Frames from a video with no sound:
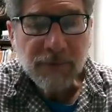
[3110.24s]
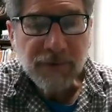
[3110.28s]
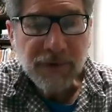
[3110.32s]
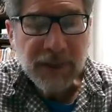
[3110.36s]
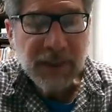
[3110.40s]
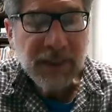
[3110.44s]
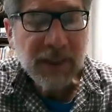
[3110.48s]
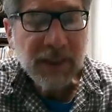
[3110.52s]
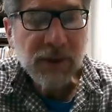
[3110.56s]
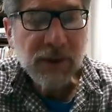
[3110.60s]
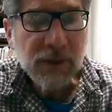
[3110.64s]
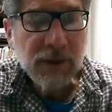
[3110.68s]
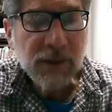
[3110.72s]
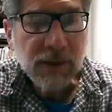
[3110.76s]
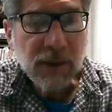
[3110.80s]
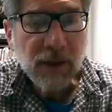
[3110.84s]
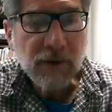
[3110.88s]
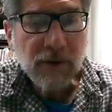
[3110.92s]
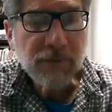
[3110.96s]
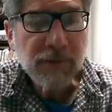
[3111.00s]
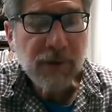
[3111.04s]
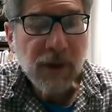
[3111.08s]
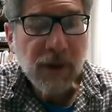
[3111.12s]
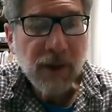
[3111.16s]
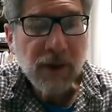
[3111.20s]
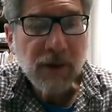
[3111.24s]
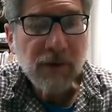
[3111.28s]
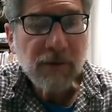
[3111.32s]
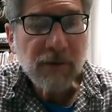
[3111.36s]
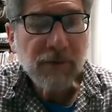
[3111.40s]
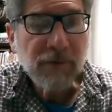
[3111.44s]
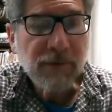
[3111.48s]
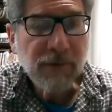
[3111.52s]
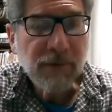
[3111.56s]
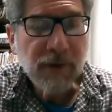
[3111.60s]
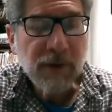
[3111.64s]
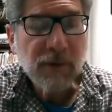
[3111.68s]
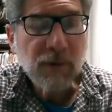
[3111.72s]
figures
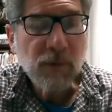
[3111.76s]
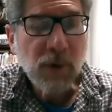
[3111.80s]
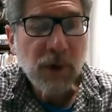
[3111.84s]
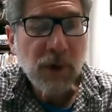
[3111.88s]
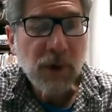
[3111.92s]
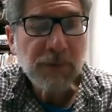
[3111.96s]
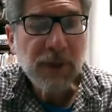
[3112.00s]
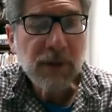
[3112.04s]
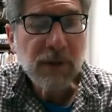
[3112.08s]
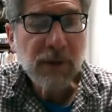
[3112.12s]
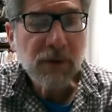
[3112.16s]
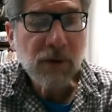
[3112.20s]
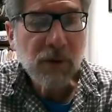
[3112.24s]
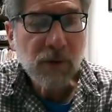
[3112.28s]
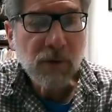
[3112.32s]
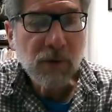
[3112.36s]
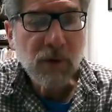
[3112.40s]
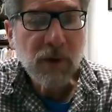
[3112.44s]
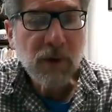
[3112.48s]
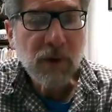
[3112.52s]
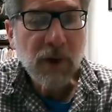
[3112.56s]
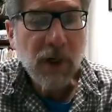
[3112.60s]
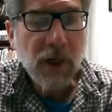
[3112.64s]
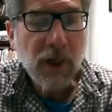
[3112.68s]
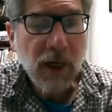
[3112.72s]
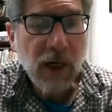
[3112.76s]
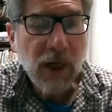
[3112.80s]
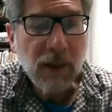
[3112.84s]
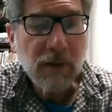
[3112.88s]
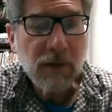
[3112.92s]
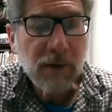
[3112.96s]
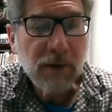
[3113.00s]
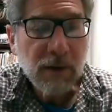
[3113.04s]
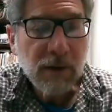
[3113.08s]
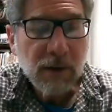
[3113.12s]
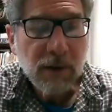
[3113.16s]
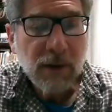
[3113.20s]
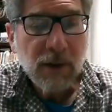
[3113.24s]
of women who
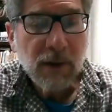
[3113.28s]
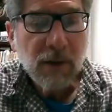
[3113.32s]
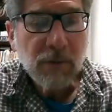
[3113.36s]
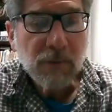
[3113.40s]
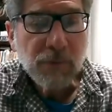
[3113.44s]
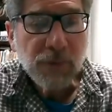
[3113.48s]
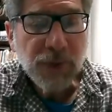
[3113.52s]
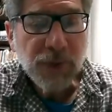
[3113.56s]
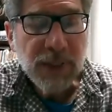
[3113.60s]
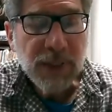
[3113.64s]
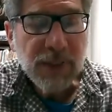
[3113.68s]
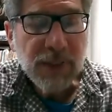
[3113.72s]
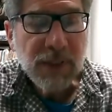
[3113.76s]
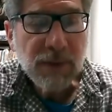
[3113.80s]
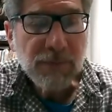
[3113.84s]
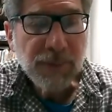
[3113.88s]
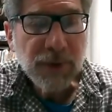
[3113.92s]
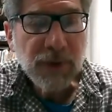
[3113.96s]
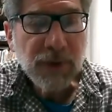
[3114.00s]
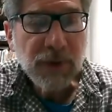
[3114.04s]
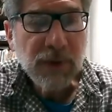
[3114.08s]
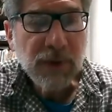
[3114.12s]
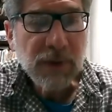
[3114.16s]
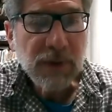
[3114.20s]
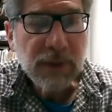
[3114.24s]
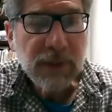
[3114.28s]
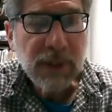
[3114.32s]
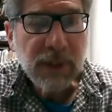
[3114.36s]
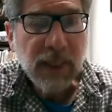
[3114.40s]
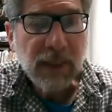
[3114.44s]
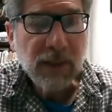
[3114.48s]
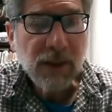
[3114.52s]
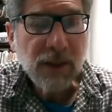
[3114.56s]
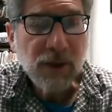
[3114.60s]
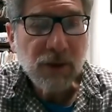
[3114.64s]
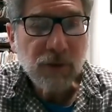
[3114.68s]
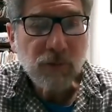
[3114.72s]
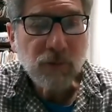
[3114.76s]
are principled
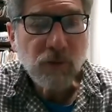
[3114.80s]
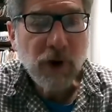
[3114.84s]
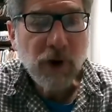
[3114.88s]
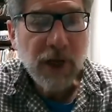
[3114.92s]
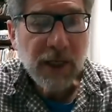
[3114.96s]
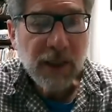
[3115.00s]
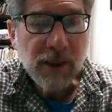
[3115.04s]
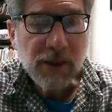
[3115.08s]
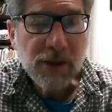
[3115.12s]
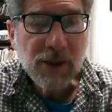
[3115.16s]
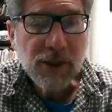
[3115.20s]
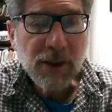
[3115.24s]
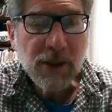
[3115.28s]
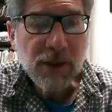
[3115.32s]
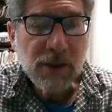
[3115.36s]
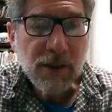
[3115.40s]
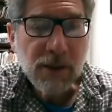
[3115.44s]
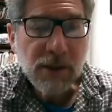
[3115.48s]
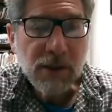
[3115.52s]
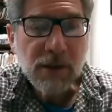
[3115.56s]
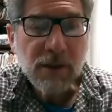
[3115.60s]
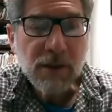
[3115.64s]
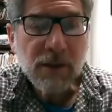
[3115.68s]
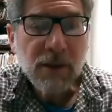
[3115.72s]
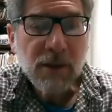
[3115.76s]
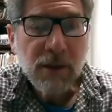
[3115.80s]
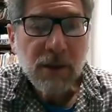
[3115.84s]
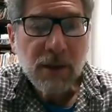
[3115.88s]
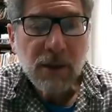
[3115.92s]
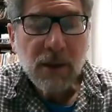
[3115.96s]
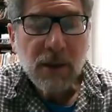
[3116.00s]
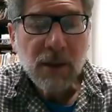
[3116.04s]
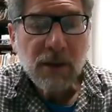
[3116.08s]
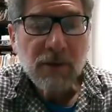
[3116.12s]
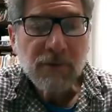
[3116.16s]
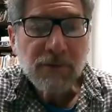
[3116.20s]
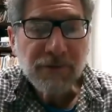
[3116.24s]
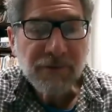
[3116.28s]
and courageous,
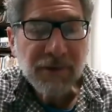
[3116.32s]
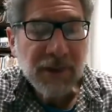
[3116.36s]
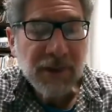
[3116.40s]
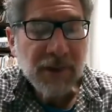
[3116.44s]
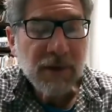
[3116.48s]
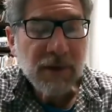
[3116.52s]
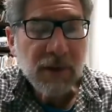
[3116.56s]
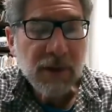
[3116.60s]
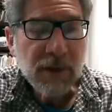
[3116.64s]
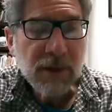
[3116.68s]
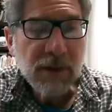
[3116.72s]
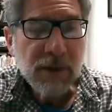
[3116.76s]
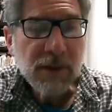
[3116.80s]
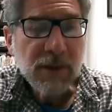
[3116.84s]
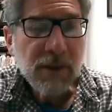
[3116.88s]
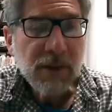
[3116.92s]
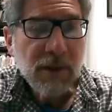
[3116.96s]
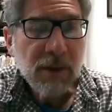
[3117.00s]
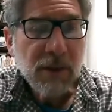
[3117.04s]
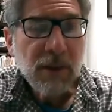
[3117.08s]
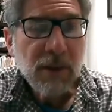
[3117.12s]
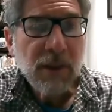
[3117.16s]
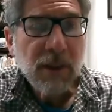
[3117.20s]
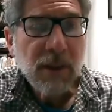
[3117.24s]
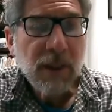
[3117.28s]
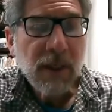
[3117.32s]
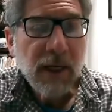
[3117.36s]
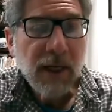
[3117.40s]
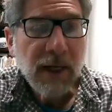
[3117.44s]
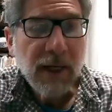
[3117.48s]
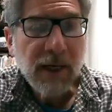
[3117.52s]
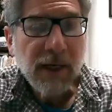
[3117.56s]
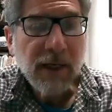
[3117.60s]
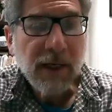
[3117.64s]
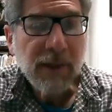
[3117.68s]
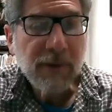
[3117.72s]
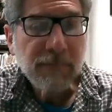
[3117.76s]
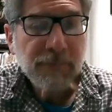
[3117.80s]
fearless,
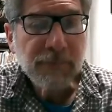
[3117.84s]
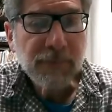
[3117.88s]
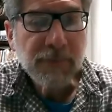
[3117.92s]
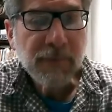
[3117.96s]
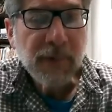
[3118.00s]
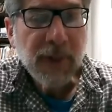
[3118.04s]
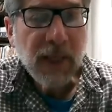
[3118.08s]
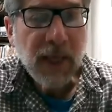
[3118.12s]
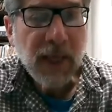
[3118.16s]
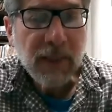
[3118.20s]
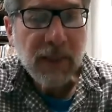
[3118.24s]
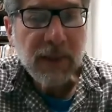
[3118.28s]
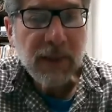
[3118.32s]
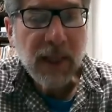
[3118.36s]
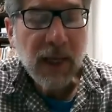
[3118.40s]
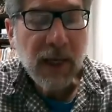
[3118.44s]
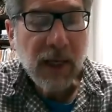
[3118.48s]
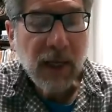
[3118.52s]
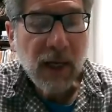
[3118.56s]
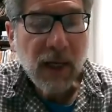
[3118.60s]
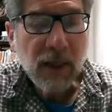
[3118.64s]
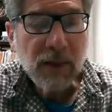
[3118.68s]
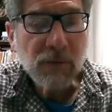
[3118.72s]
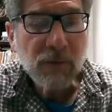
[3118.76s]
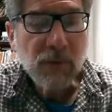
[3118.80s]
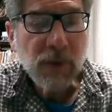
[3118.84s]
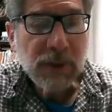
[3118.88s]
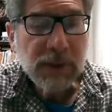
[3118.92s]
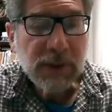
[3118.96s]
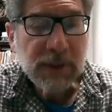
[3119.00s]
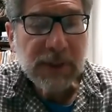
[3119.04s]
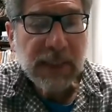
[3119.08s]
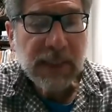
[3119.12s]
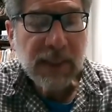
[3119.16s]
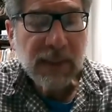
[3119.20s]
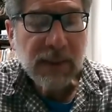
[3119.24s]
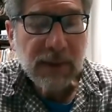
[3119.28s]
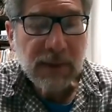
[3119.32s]
and they are the
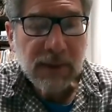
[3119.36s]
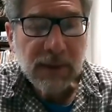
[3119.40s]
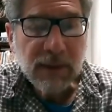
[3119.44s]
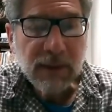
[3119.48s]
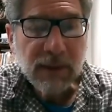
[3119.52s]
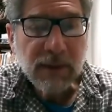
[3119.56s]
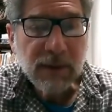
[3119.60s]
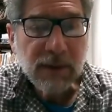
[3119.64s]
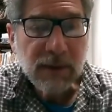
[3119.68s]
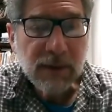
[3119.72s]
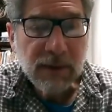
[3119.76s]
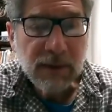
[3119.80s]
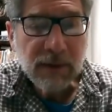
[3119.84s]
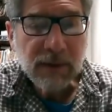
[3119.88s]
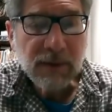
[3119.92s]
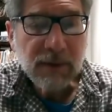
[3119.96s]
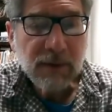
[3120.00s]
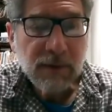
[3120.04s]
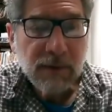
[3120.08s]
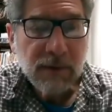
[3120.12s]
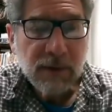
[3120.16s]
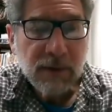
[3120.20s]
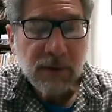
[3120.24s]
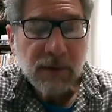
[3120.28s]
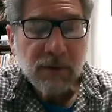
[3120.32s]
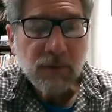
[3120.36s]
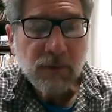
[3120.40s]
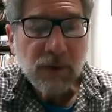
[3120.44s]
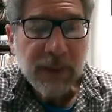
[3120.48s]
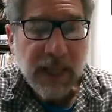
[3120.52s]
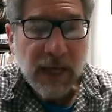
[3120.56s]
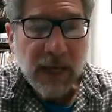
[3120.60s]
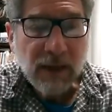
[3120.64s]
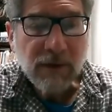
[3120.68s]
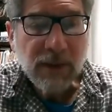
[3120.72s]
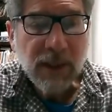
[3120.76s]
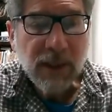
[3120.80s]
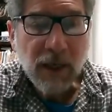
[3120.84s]
ones that
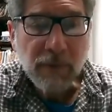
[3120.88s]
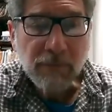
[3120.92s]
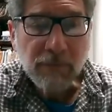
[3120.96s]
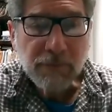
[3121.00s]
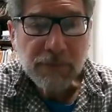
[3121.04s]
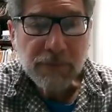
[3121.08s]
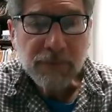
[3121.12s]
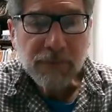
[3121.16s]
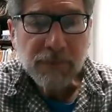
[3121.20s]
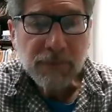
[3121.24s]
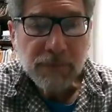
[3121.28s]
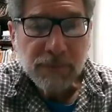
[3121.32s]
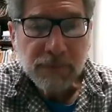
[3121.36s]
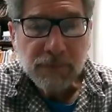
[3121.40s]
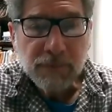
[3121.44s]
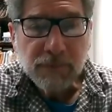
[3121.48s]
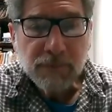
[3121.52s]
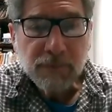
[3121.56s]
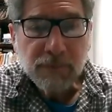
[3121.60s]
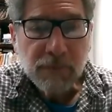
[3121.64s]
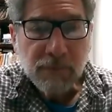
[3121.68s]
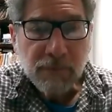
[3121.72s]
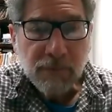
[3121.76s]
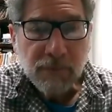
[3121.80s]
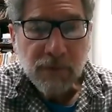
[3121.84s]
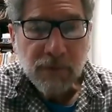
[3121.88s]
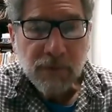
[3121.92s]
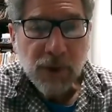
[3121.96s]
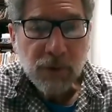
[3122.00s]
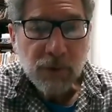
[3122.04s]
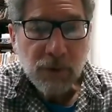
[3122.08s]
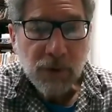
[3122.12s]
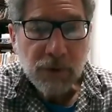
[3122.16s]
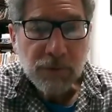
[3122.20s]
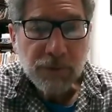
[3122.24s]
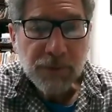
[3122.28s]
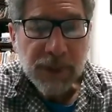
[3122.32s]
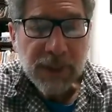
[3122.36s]
without them, we
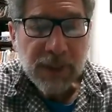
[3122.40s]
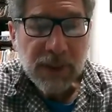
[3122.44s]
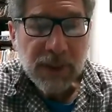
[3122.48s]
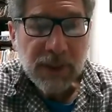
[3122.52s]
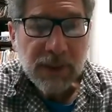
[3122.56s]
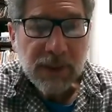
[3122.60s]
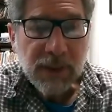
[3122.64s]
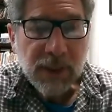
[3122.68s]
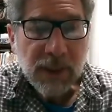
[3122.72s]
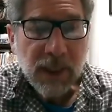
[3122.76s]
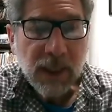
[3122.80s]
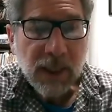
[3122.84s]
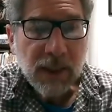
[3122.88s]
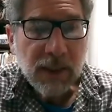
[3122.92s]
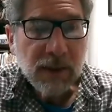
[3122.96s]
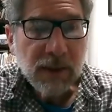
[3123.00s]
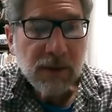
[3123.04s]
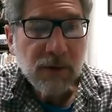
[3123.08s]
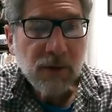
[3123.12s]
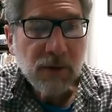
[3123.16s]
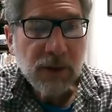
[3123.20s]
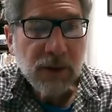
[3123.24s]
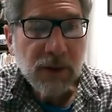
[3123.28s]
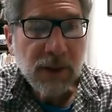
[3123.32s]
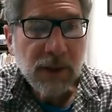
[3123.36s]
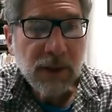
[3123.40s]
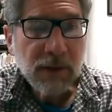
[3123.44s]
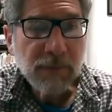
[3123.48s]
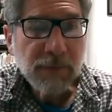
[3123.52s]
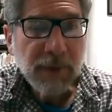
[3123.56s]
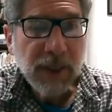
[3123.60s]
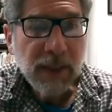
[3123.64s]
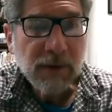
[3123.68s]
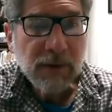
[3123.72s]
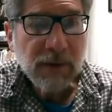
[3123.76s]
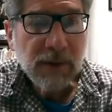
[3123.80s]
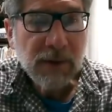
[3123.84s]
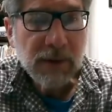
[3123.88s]
wouldn't be here today talking
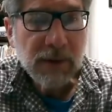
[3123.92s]
about